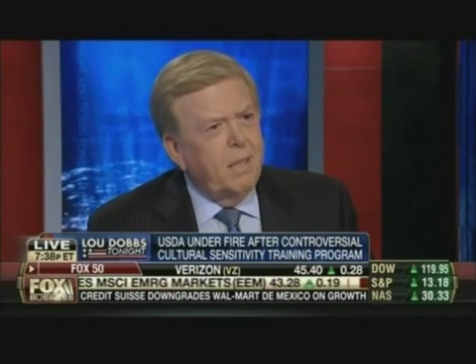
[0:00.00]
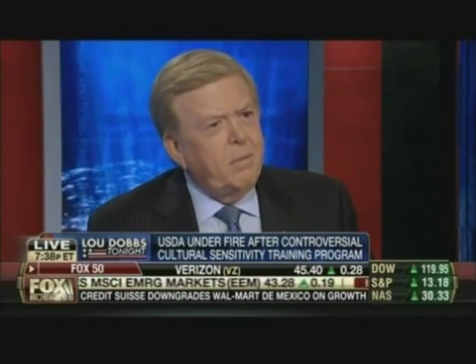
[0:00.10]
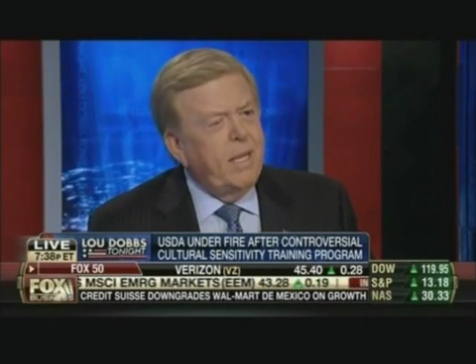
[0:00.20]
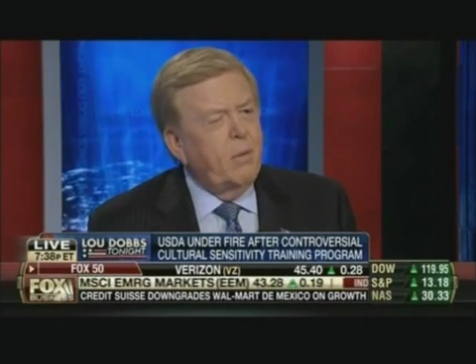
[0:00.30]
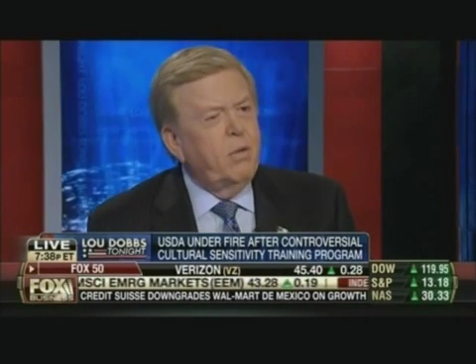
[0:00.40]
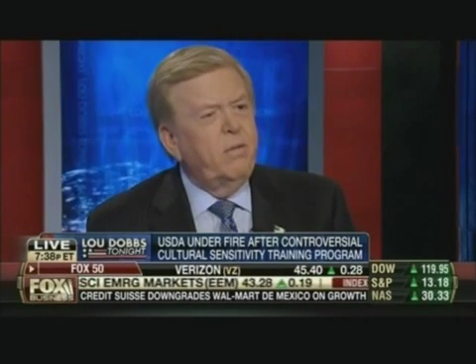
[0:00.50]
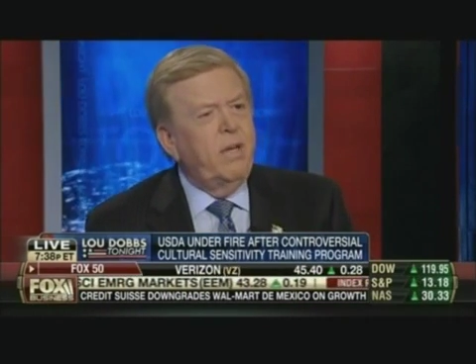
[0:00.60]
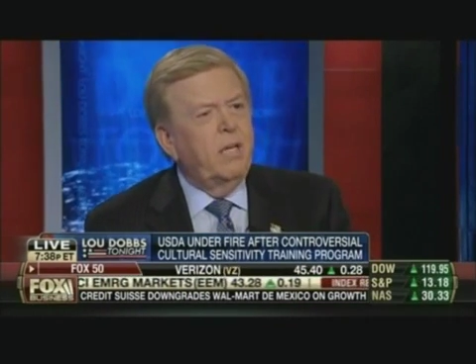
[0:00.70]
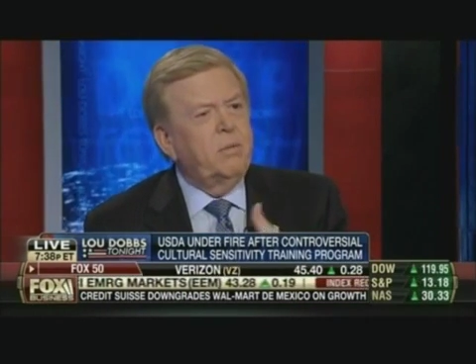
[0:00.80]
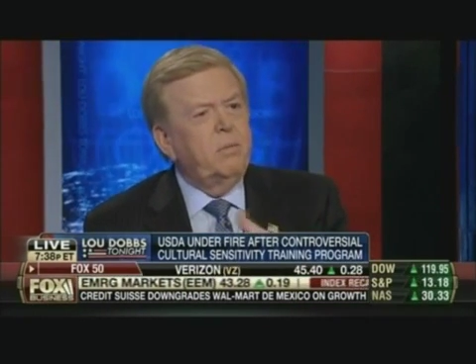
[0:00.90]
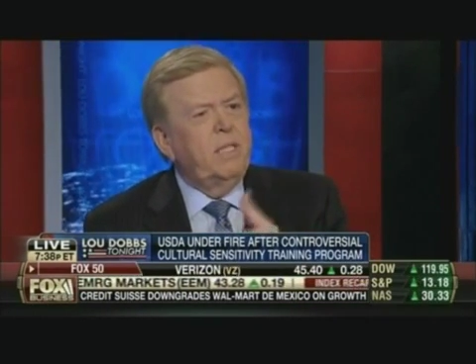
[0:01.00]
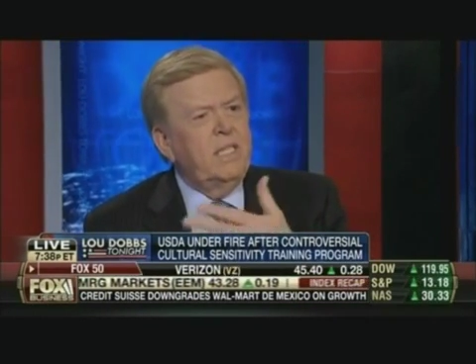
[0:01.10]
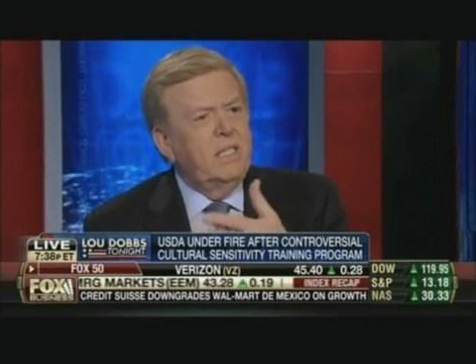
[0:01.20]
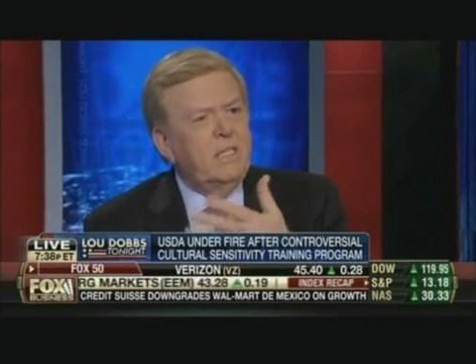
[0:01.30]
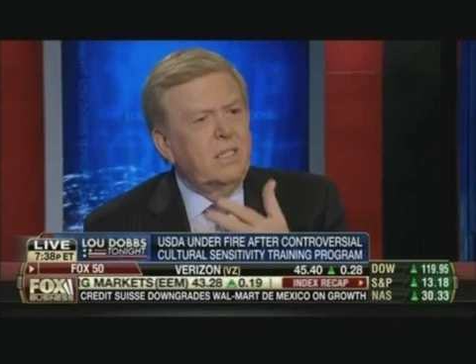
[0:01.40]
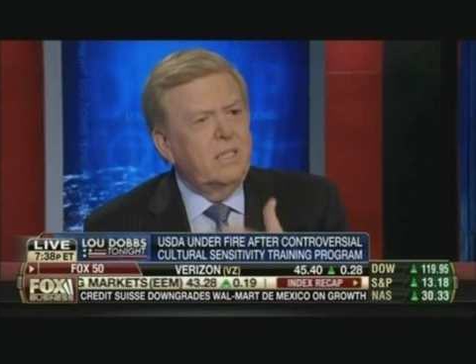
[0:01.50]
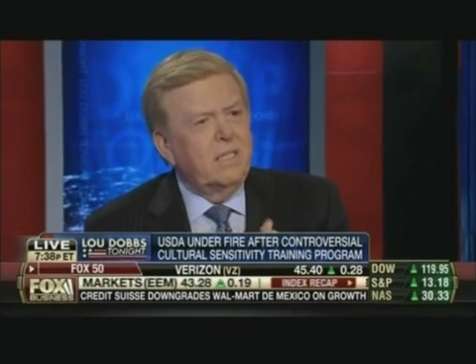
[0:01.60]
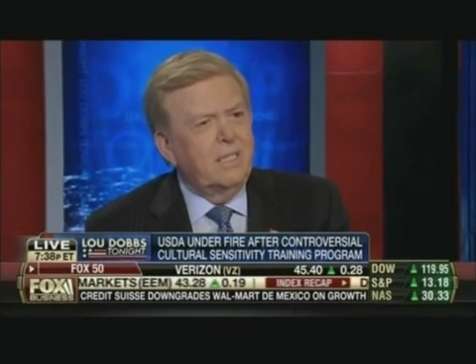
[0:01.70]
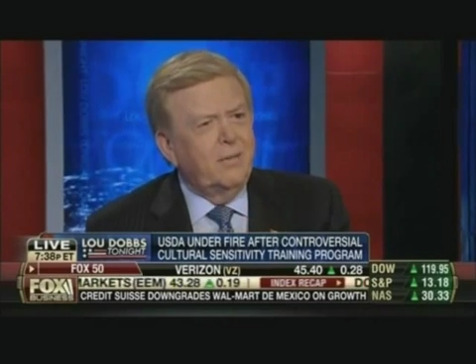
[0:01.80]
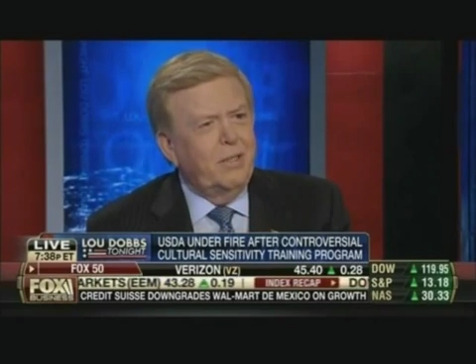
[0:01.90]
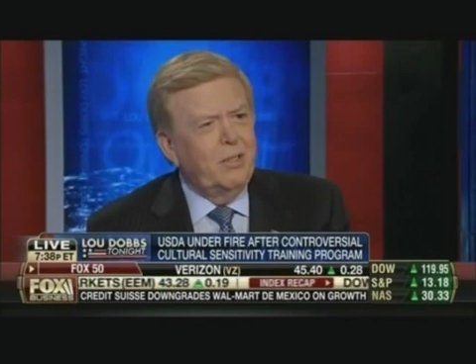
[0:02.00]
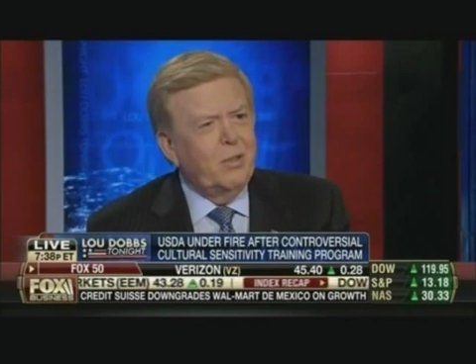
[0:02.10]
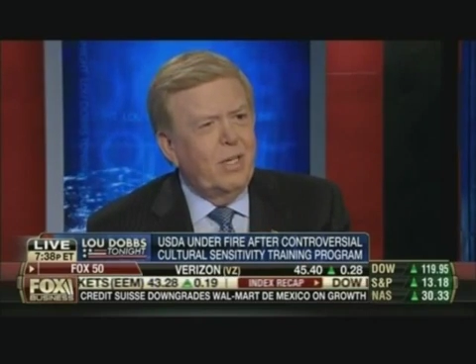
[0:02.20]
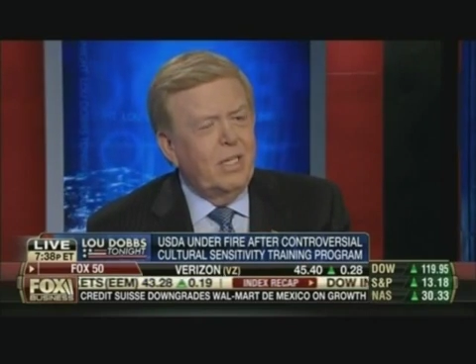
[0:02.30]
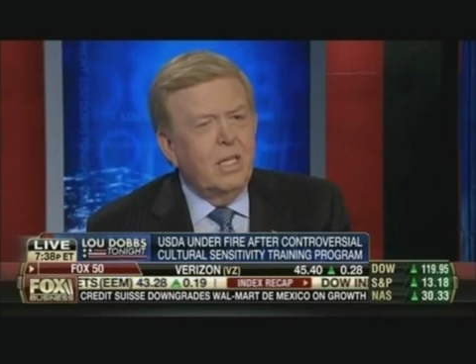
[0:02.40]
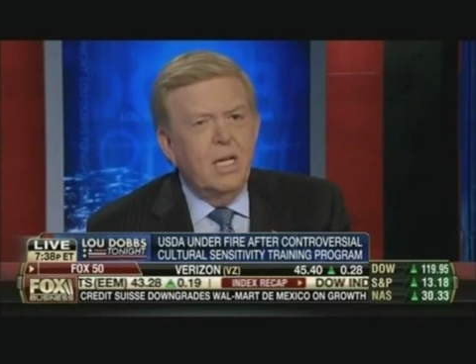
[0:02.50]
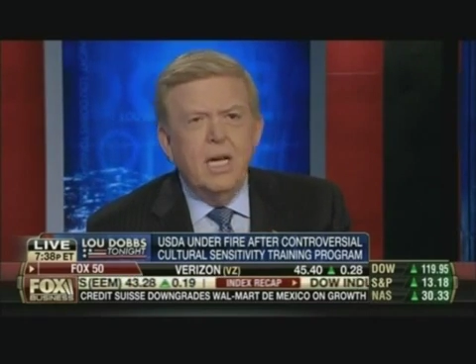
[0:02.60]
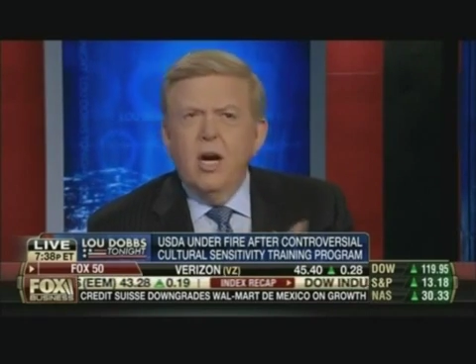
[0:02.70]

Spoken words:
Maybe that would have helped him in his sensitivity training.